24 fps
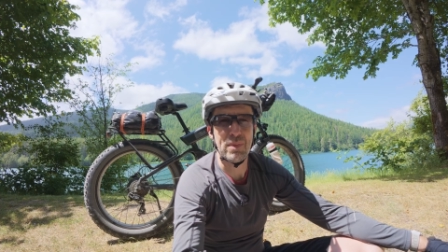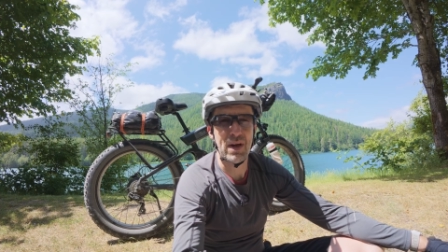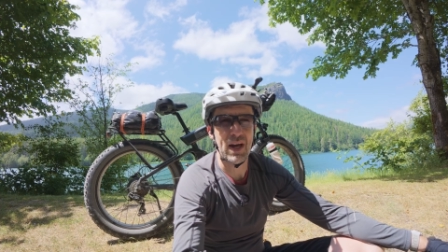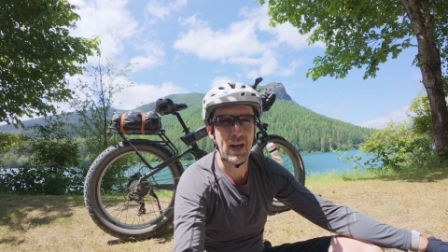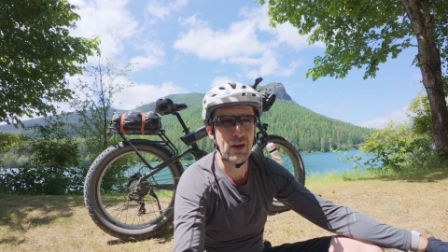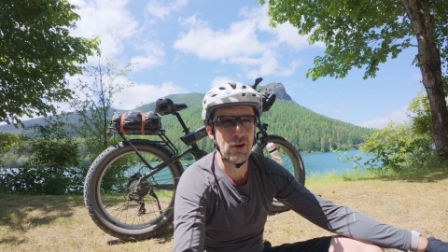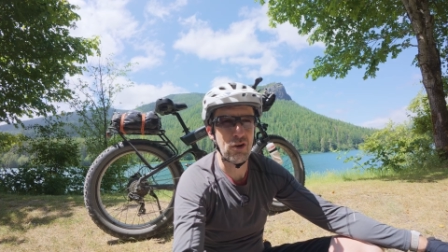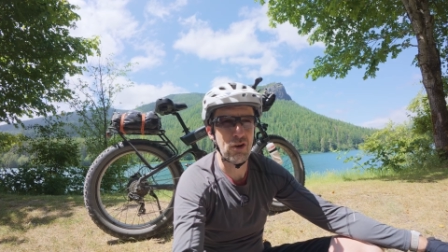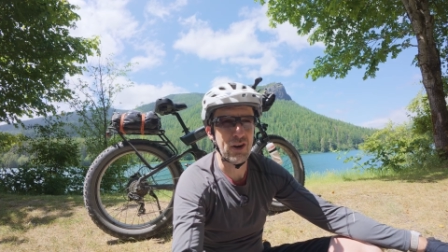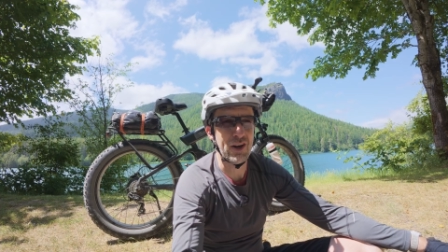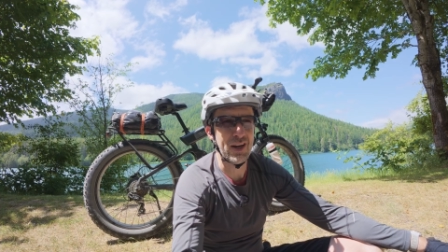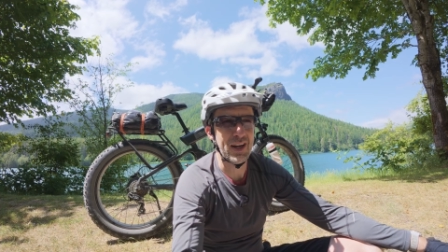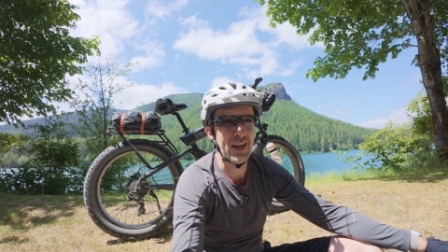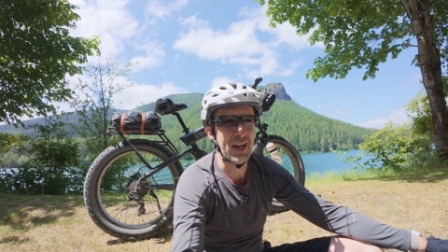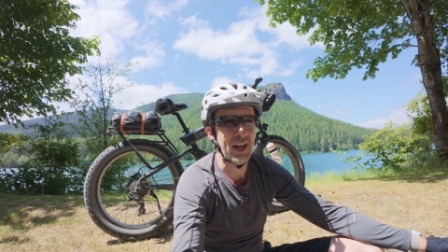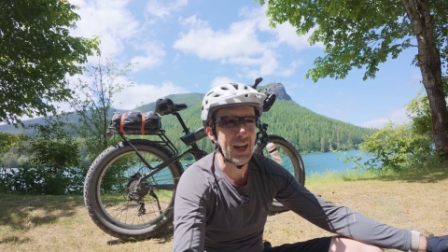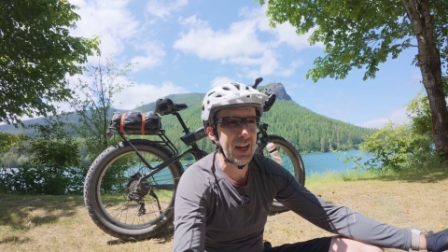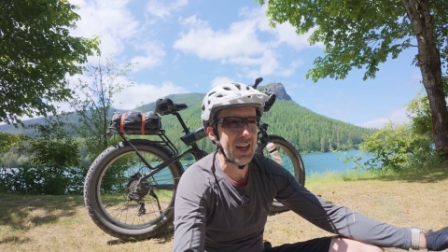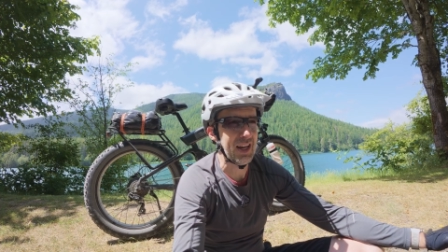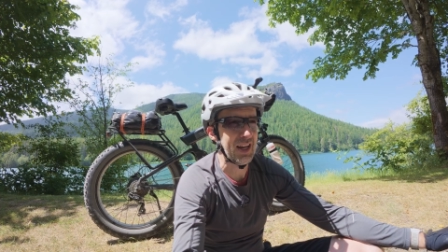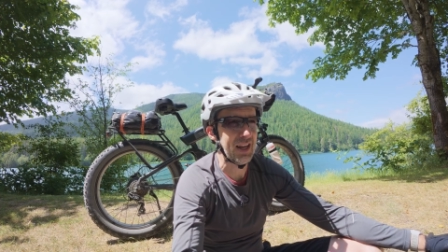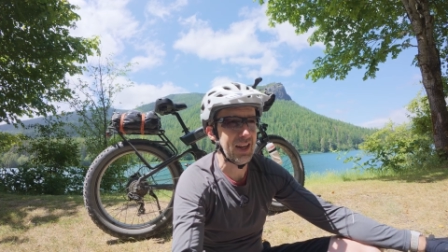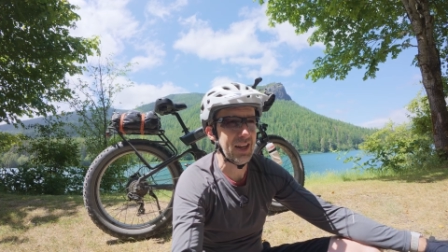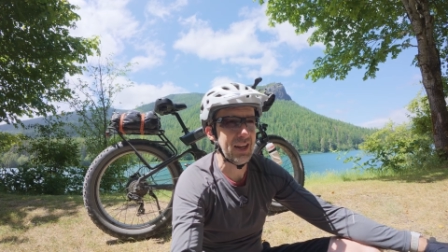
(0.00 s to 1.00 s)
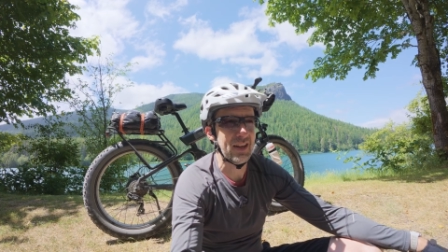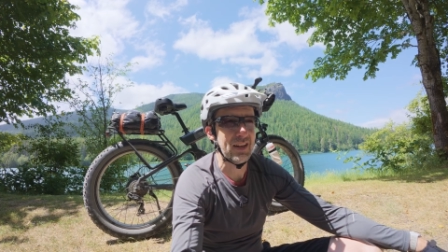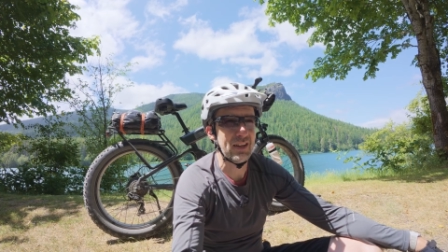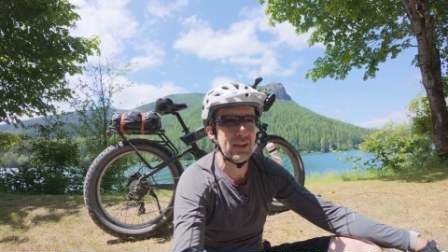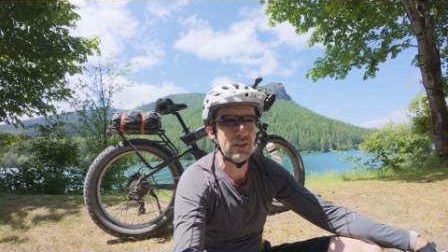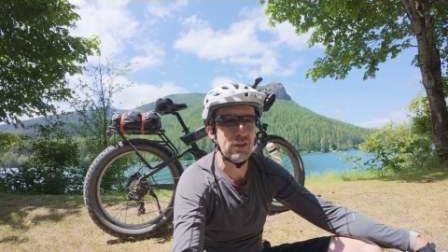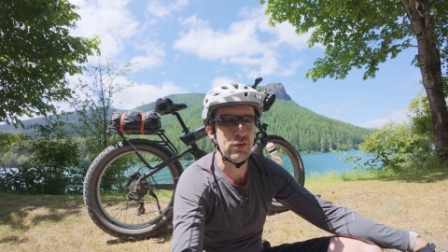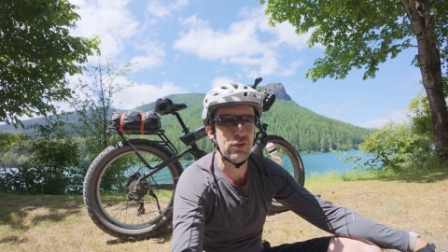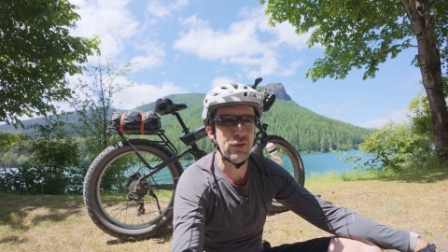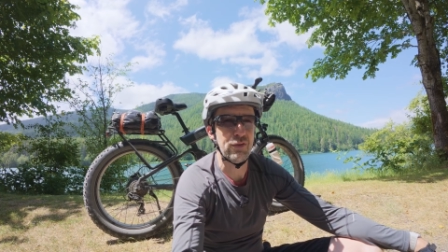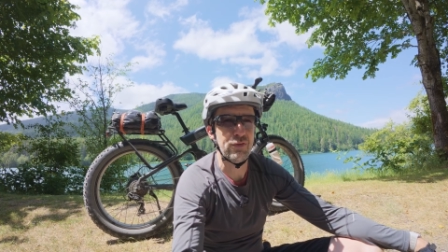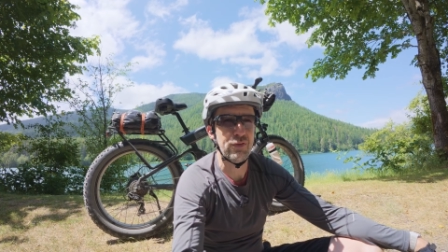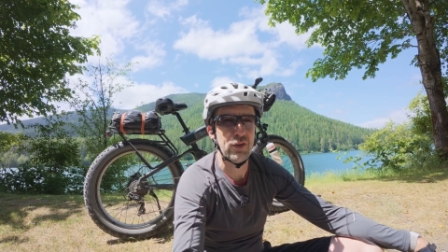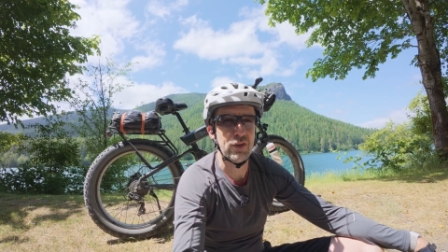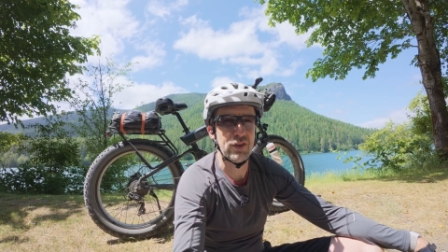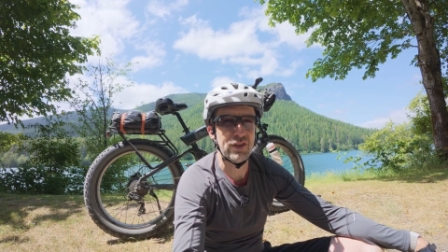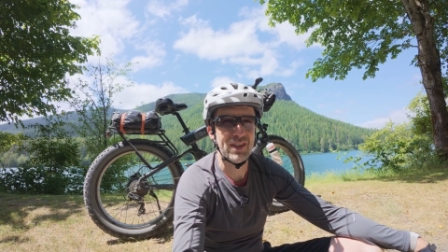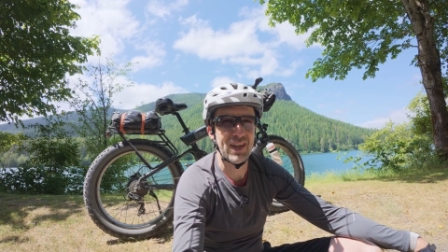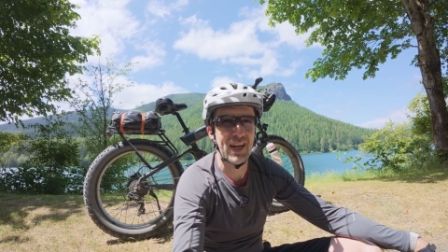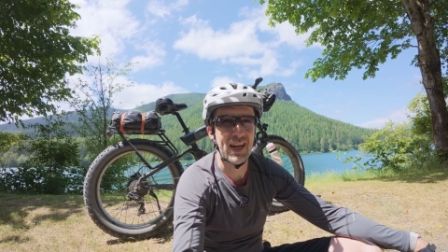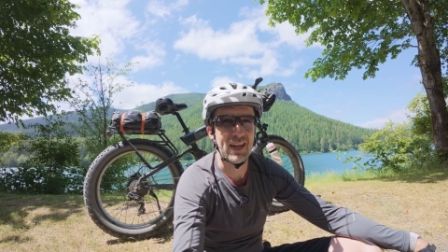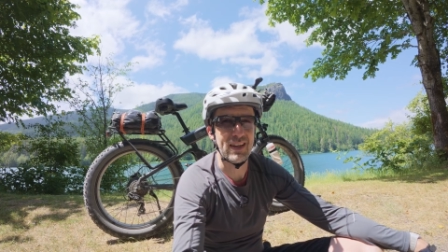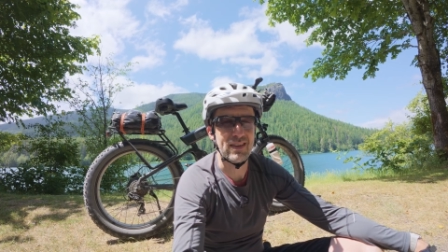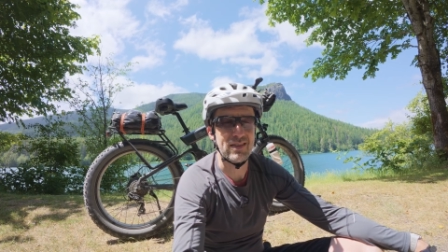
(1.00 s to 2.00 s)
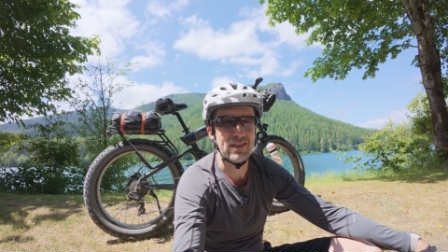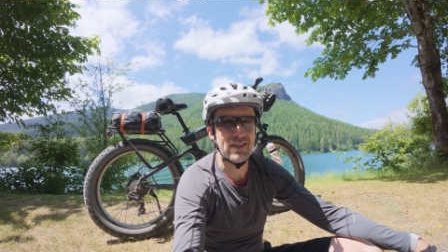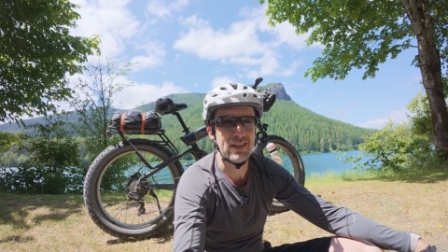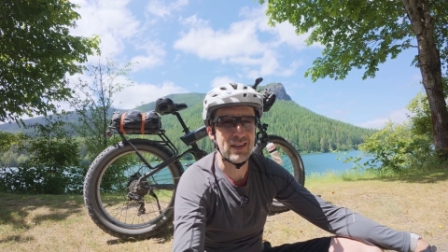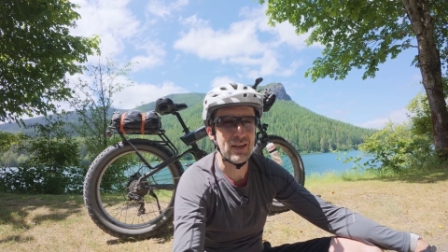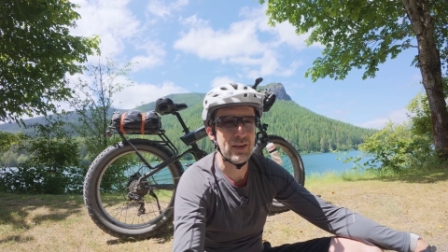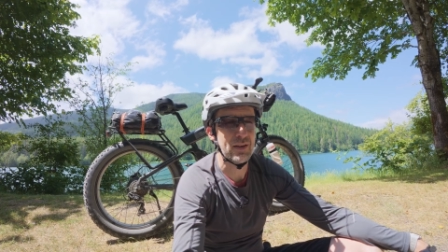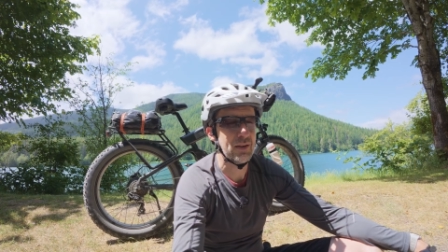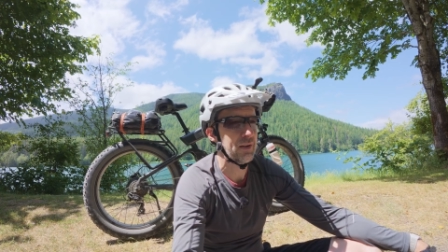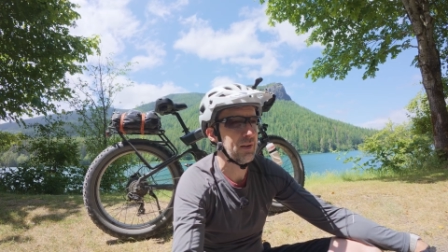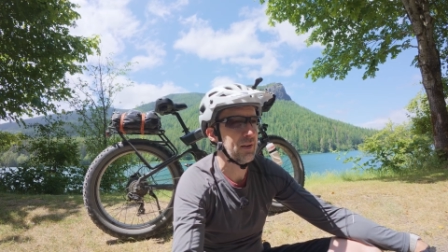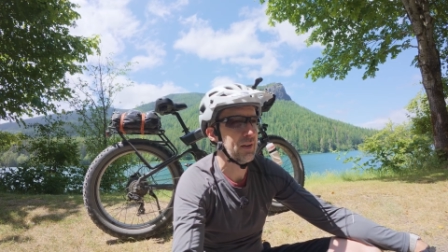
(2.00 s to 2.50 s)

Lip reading: battery and do the full test.